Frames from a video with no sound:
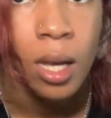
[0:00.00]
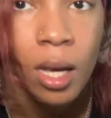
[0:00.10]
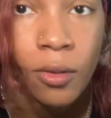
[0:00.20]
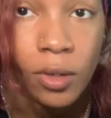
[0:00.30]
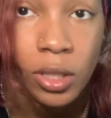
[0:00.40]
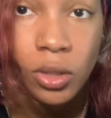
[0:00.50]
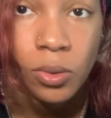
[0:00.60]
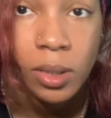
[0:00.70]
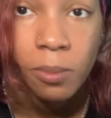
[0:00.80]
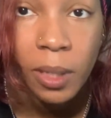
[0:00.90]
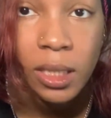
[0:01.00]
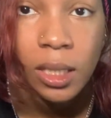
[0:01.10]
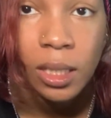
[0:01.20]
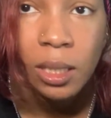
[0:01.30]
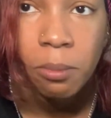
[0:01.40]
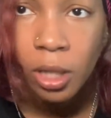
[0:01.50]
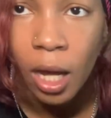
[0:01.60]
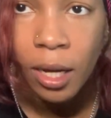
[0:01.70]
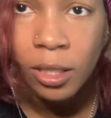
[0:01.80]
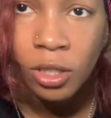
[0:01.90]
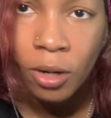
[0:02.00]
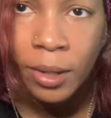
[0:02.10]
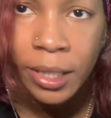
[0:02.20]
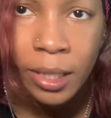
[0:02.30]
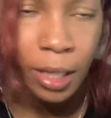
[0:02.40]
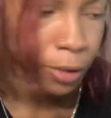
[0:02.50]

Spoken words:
frontal is basically blonde already, like you